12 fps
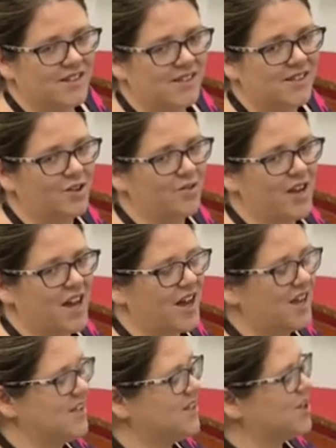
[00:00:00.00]
Okay,
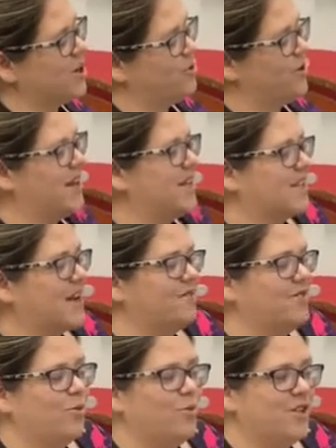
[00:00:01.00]
so let's count the
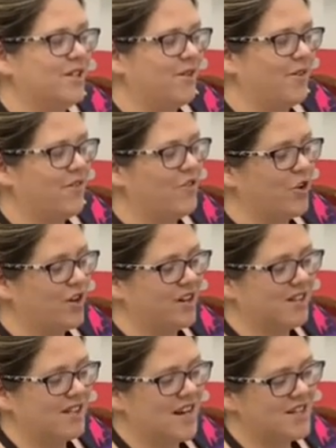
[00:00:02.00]
words that we've got in our
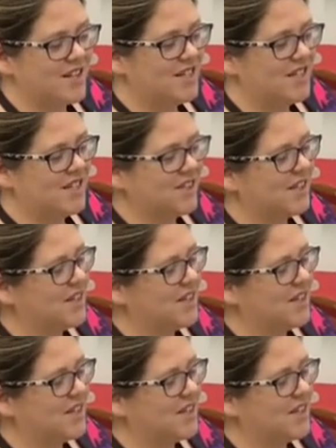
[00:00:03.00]
sentence.